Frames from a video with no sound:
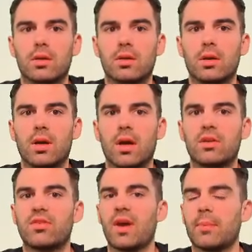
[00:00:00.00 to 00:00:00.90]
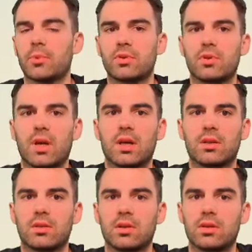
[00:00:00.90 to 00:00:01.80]
accept that
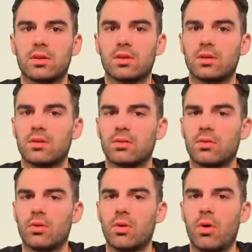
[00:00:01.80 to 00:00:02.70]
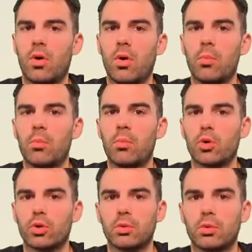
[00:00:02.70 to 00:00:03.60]
the onboarding
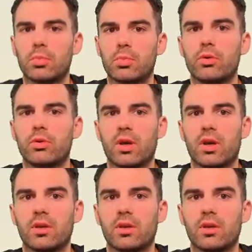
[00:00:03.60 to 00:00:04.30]
process is